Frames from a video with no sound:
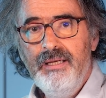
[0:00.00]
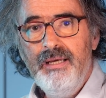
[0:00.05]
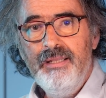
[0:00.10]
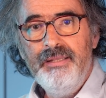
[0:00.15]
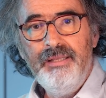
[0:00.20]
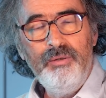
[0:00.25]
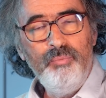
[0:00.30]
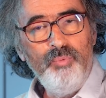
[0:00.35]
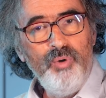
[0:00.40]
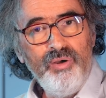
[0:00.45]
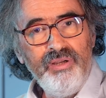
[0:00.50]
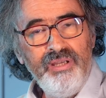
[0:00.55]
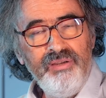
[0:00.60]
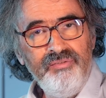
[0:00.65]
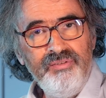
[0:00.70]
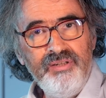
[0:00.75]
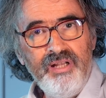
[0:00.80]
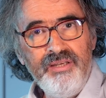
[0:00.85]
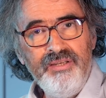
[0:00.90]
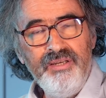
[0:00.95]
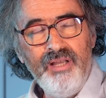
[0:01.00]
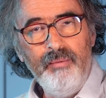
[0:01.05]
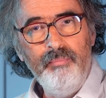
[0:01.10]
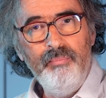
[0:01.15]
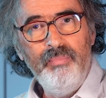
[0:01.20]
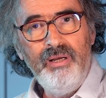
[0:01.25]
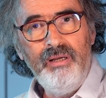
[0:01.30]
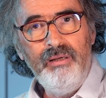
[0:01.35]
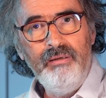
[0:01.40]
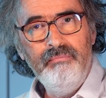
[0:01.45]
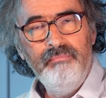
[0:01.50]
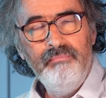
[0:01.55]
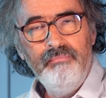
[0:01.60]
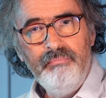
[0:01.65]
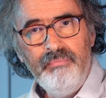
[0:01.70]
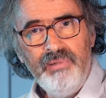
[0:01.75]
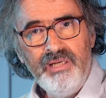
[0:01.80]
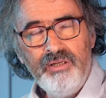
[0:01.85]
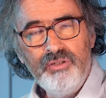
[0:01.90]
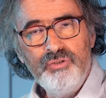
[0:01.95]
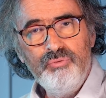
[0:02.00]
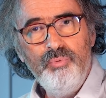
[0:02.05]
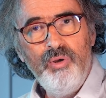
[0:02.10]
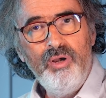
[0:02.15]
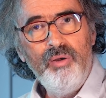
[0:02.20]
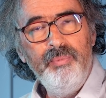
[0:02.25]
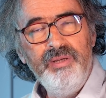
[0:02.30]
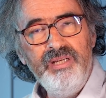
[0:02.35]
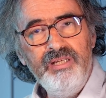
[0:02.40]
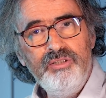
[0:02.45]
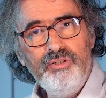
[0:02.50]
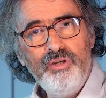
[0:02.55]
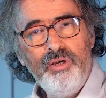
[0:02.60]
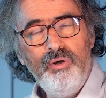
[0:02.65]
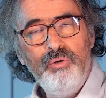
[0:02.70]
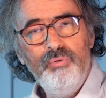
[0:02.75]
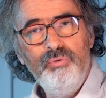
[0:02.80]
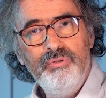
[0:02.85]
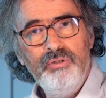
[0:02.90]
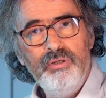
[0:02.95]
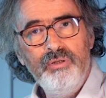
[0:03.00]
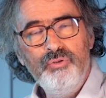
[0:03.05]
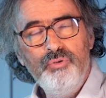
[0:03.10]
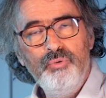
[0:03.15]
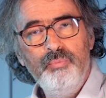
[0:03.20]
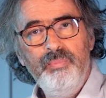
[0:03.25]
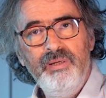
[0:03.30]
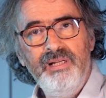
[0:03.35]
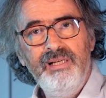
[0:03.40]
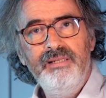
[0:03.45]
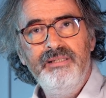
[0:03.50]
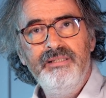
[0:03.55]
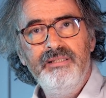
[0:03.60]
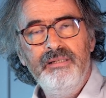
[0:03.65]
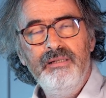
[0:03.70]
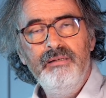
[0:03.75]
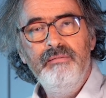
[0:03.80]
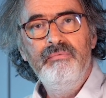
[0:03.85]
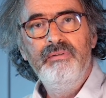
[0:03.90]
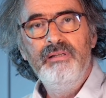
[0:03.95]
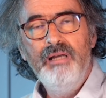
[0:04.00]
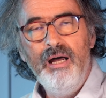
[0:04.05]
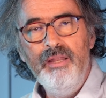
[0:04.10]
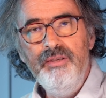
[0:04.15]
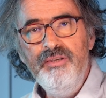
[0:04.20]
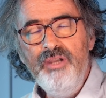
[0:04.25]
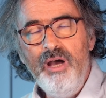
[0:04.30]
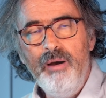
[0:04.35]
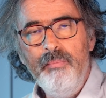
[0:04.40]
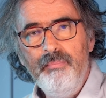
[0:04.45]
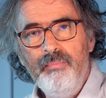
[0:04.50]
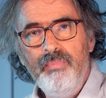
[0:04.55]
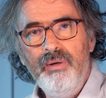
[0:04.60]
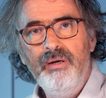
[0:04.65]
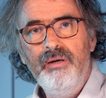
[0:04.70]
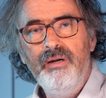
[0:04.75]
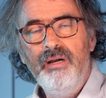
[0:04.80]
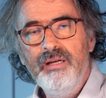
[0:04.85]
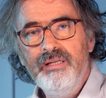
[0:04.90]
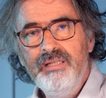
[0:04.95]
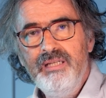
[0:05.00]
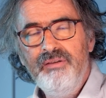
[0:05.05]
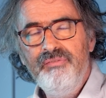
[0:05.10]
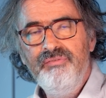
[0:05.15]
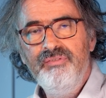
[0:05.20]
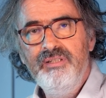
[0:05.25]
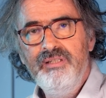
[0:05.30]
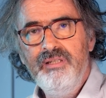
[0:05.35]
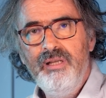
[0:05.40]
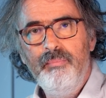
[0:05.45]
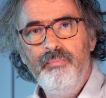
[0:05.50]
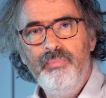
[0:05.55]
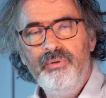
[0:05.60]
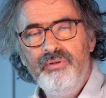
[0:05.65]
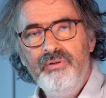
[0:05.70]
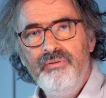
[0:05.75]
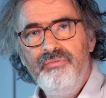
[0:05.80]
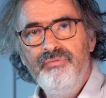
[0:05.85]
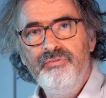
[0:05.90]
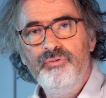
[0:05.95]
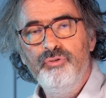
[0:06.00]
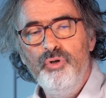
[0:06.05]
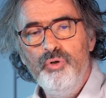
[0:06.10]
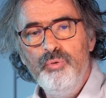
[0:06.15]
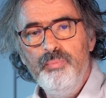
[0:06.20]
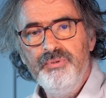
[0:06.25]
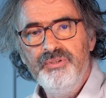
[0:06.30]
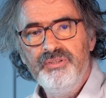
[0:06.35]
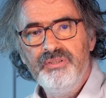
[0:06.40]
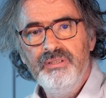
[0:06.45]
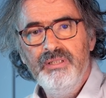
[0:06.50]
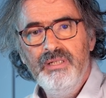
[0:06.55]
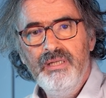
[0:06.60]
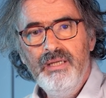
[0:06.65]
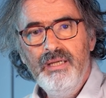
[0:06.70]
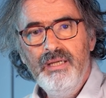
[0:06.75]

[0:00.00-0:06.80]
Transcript: Then we're given a number because we are being told to build a number, a given number of groups.